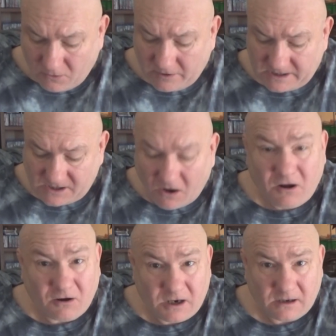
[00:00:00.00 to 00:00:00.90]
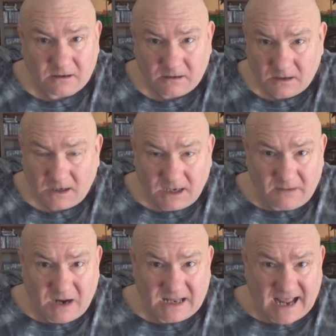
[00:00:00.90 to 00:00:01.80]
or a dog
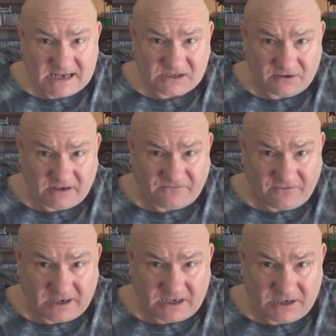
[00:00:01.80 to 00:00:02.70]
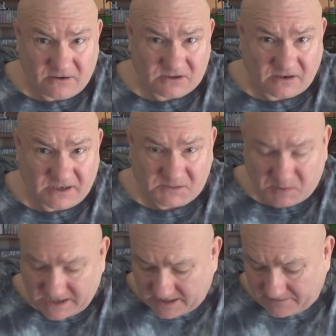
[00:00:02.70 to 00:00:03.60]
in my last 30 freaking years on this
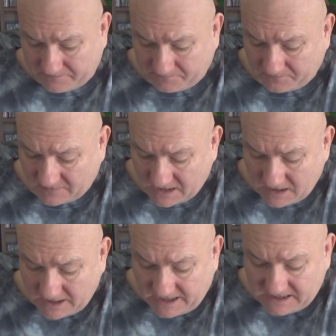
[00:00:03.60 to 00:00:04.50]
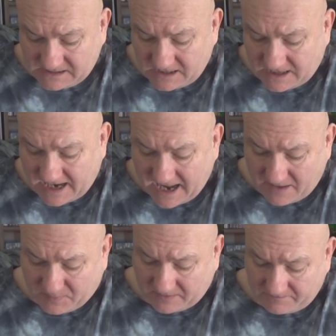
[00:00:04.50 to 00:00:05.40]
planet. It isn't going to
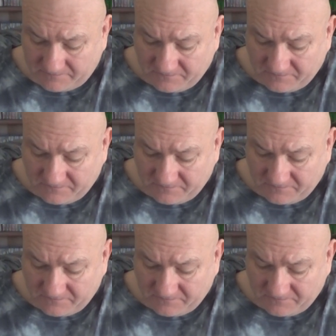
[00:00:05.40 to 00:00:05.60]
happen.